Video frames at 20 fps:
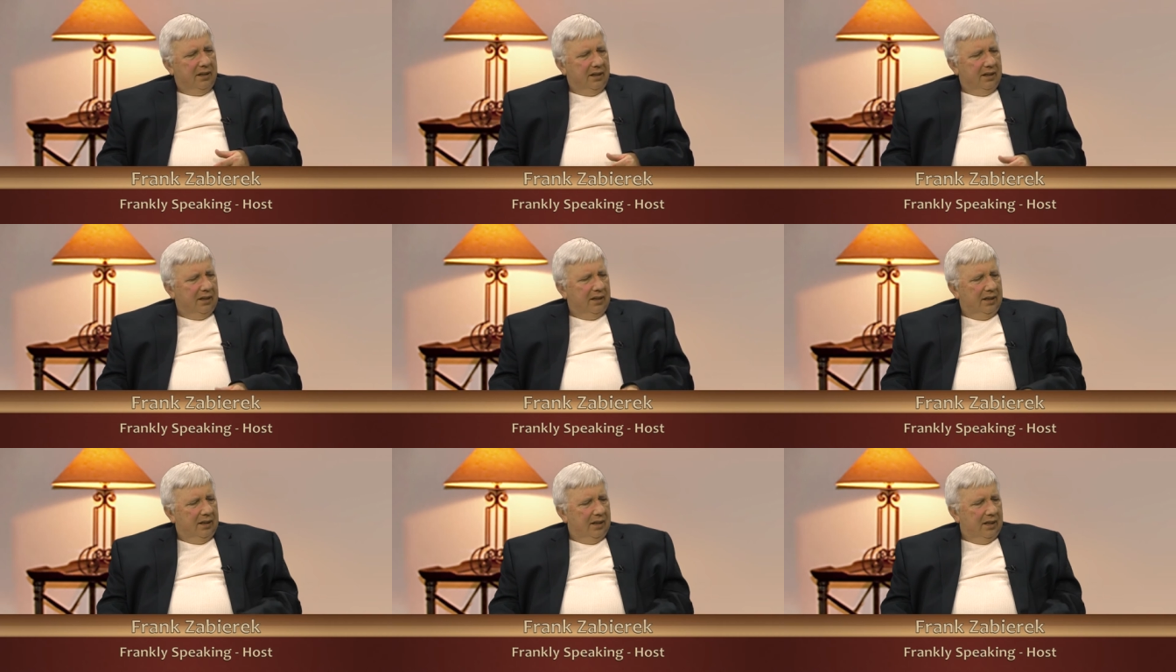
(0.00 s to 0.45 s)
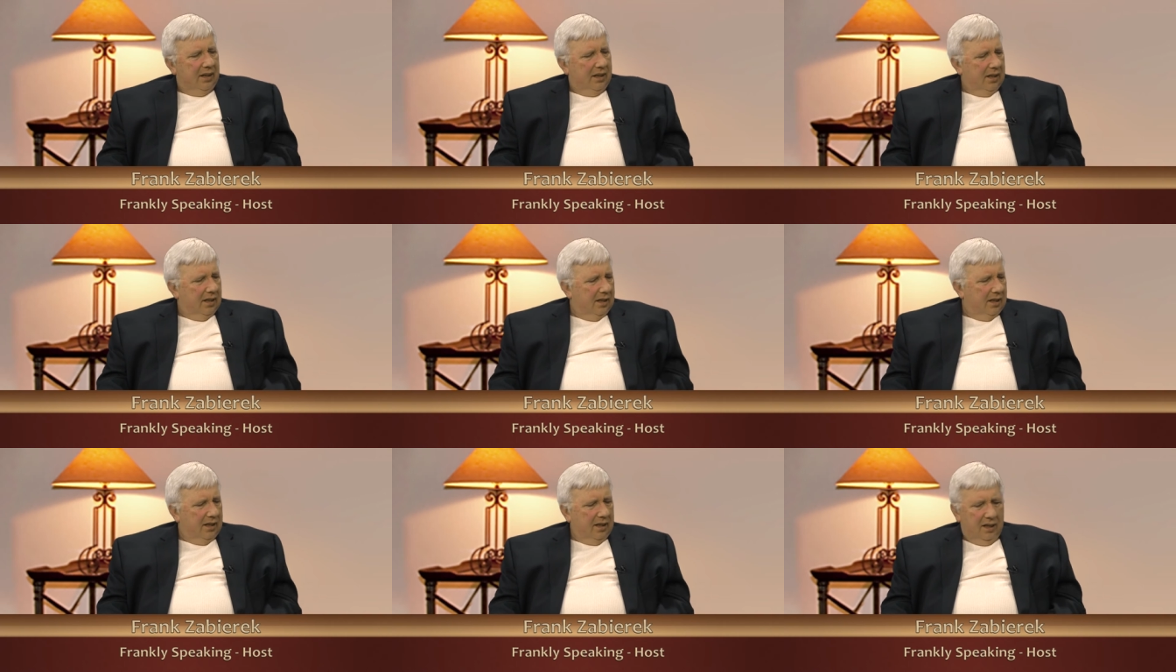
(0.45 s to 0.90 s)
Yeah,
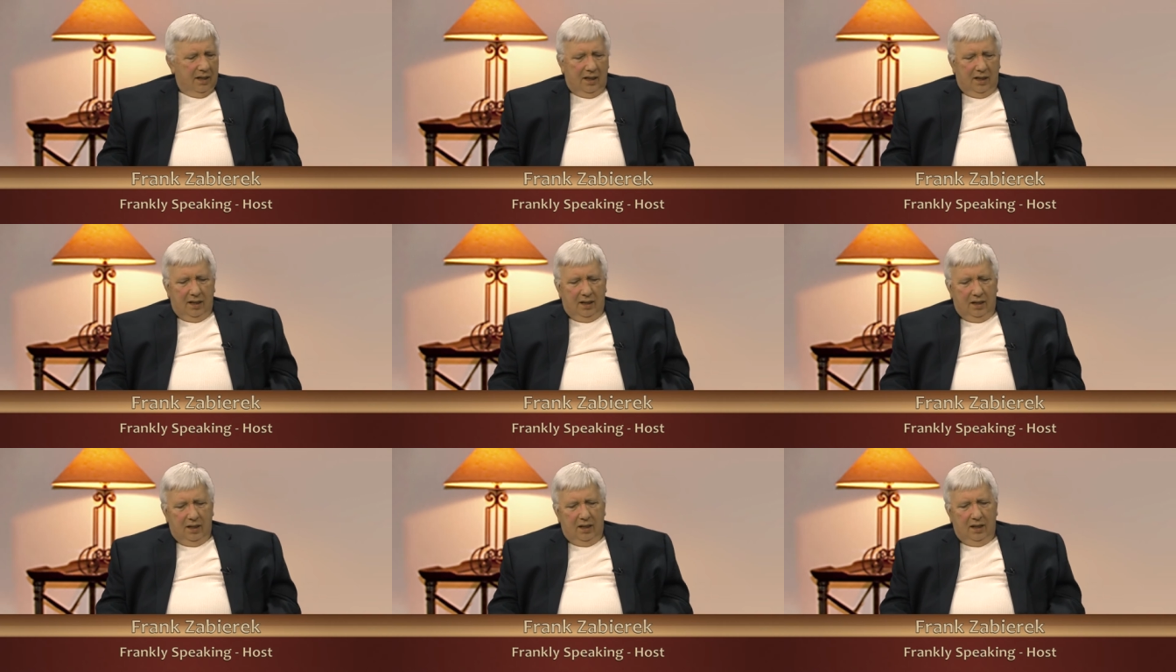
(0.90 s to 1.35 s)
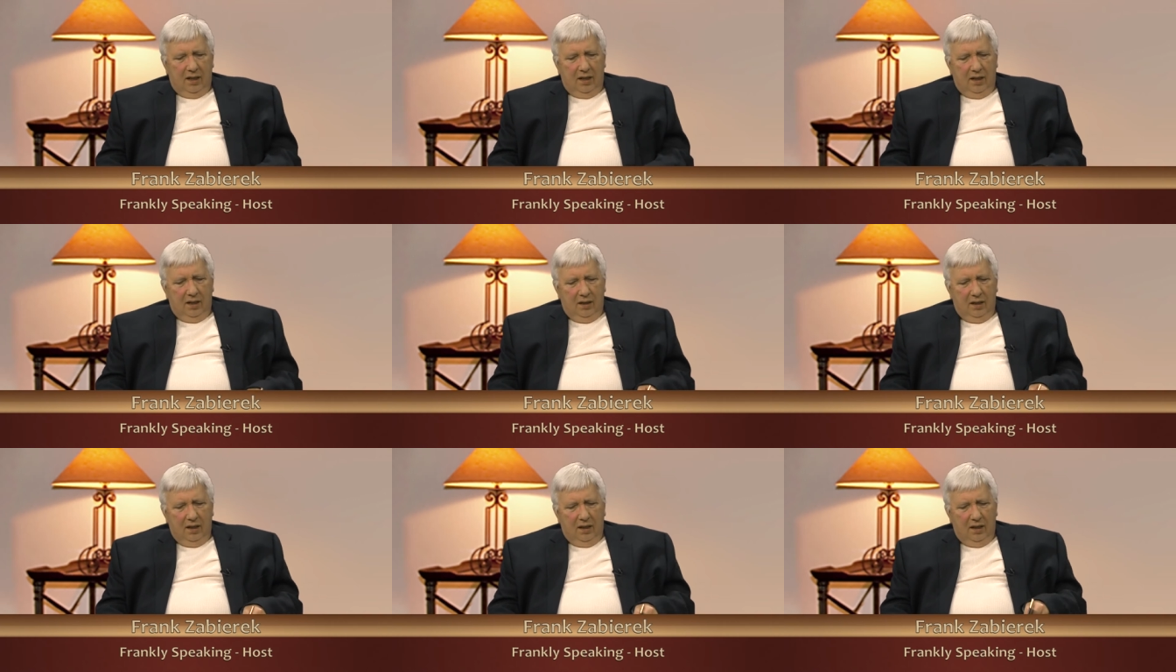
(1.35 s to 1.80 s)
that's a deep
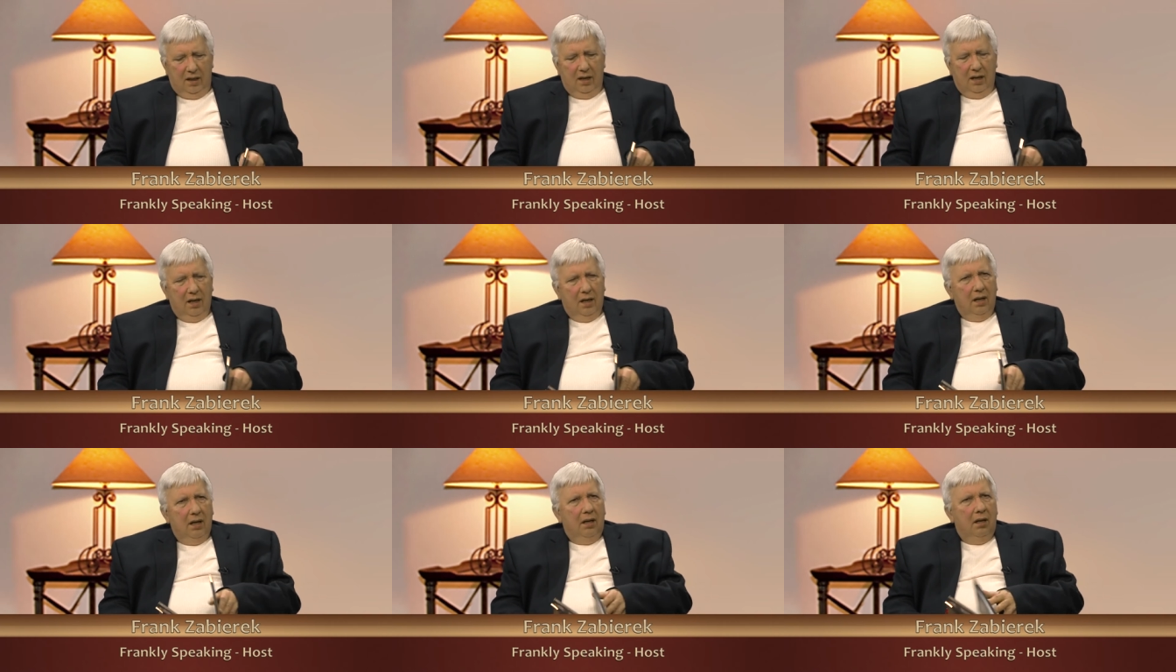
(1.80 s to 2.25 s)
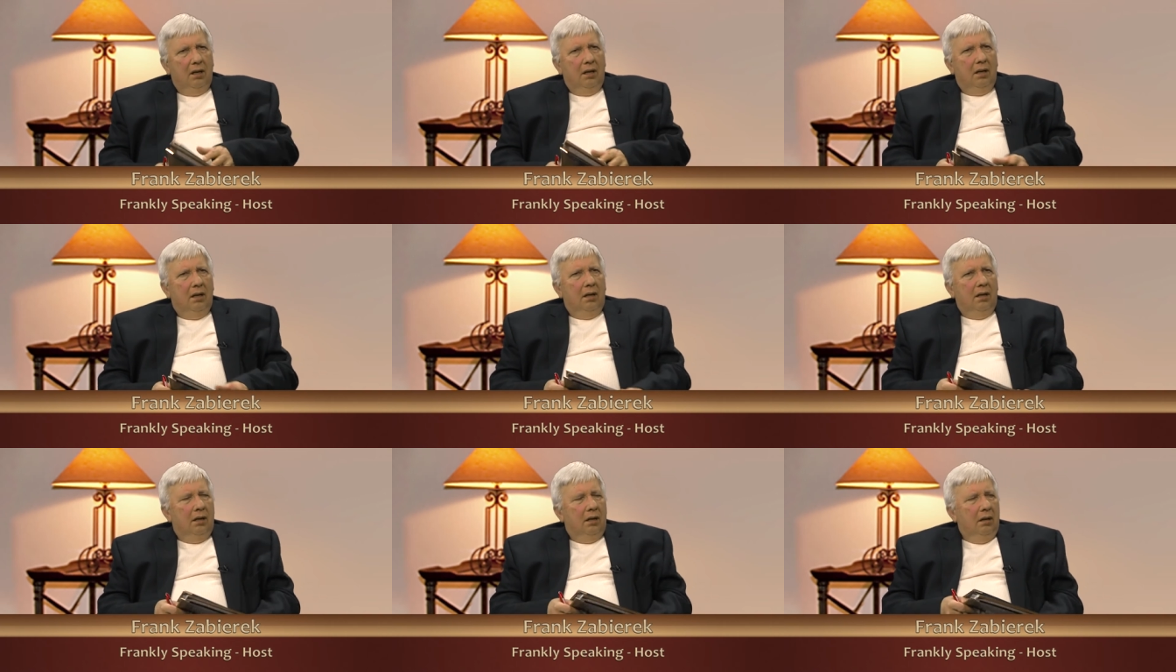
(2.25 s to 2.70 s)
issue. Probably not I
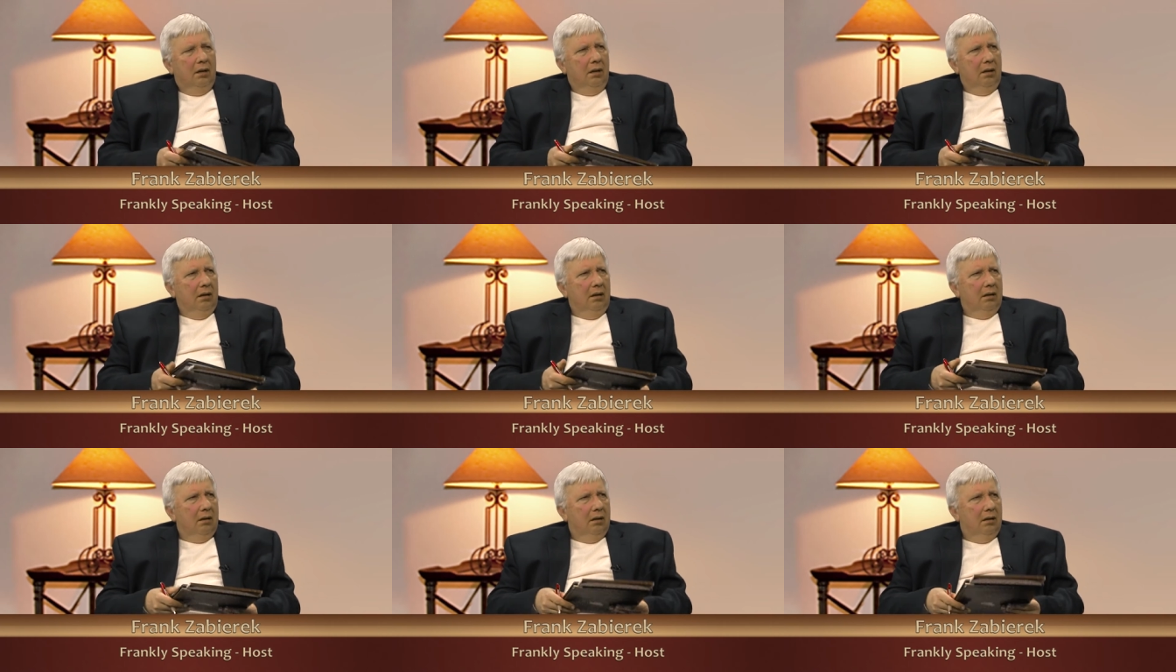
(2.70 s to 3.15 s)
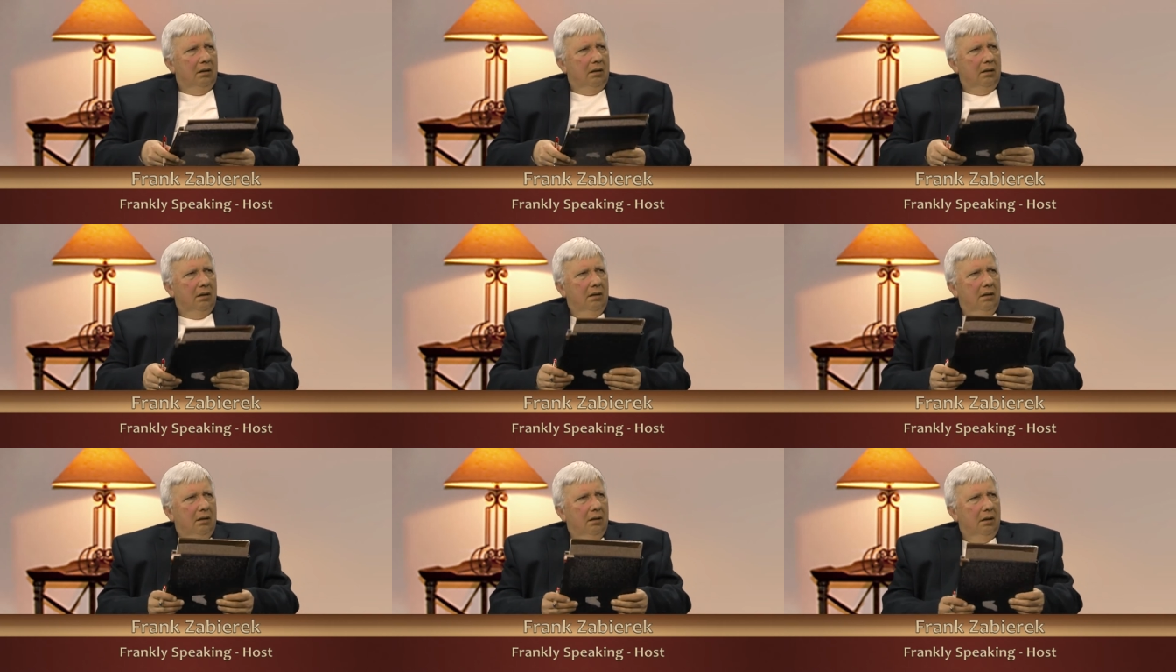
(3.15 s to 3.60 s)
don't have a whole lot
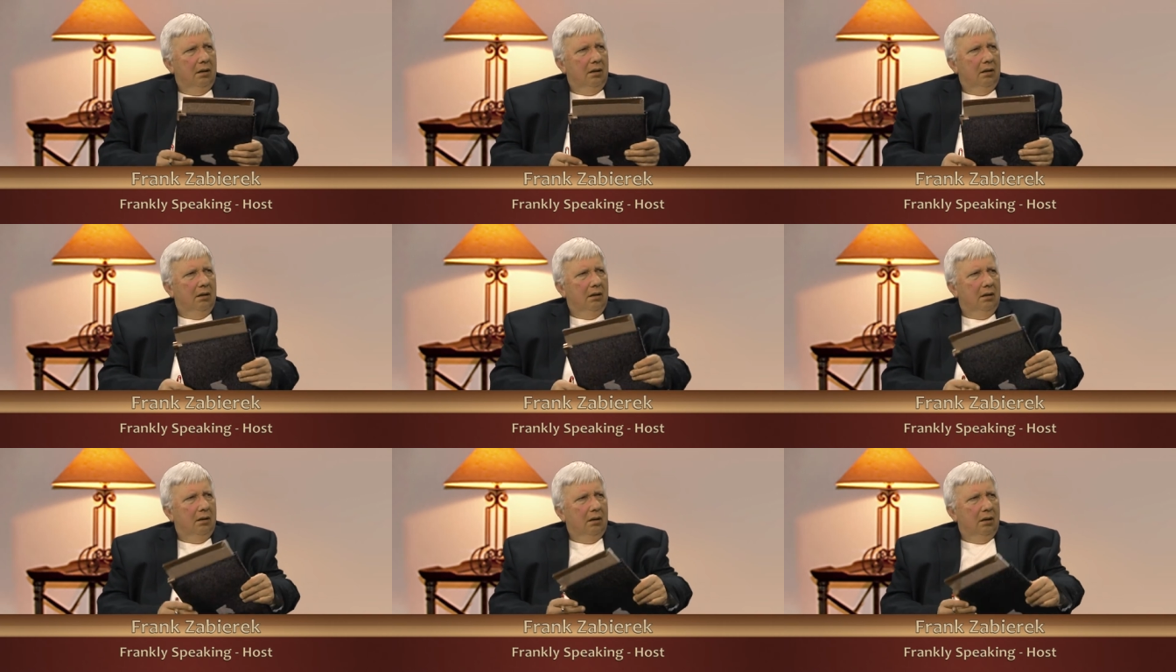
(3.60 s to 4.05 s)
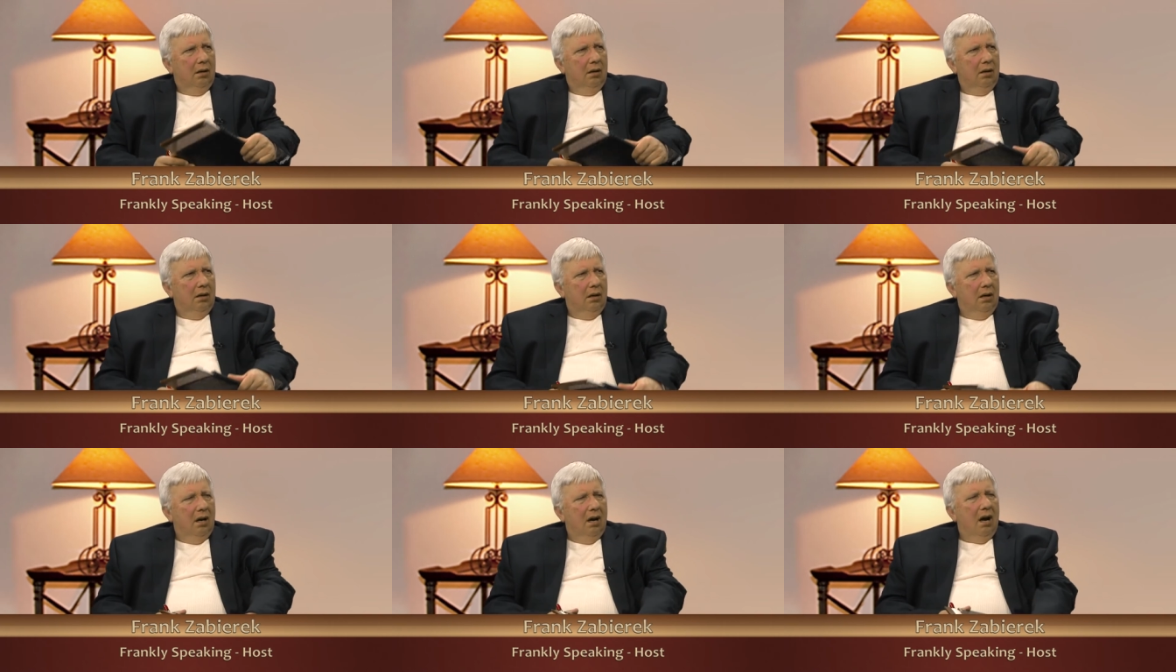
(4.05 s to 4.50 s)
of time to go into
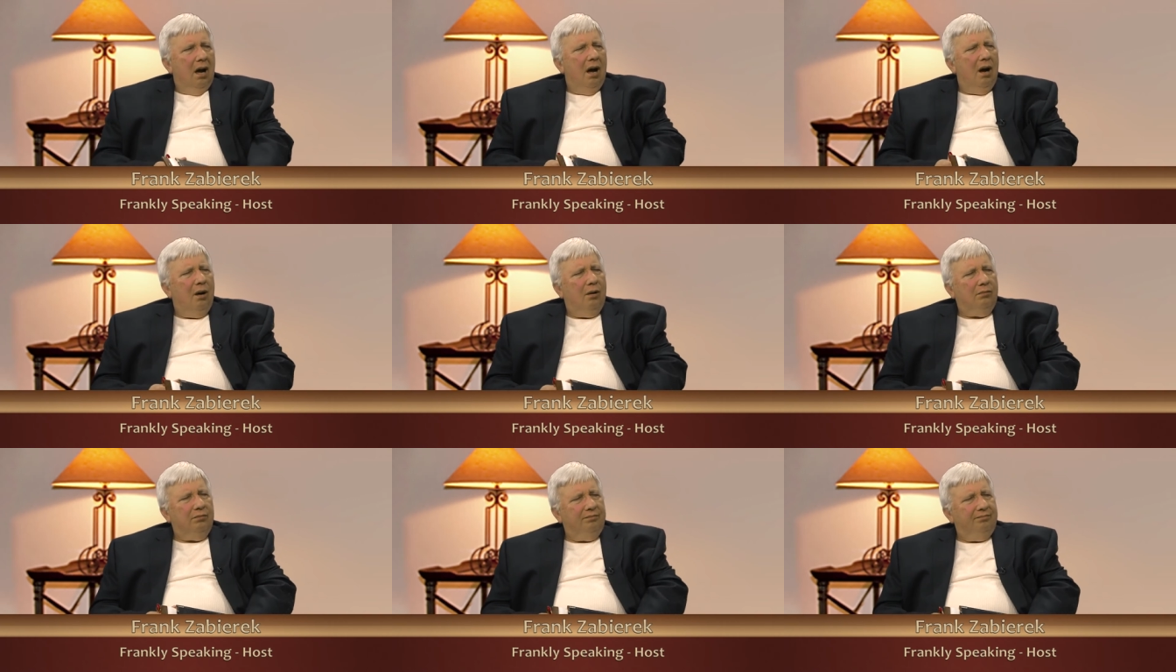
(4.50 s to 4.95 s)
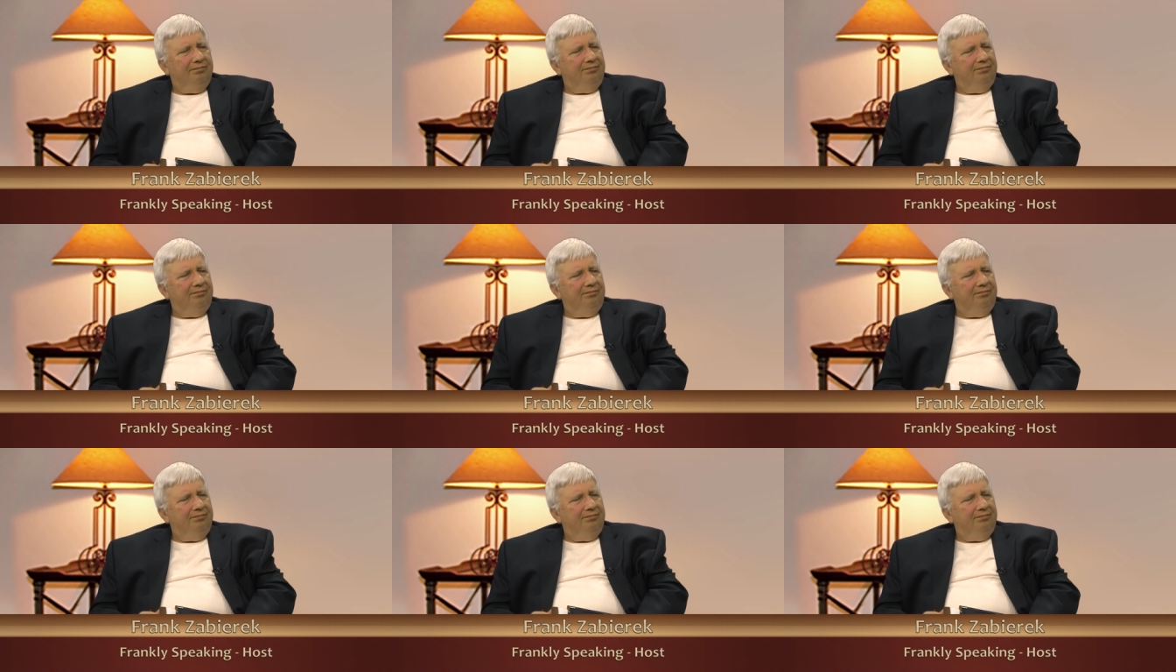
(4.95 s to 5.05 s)
it. Um, oh.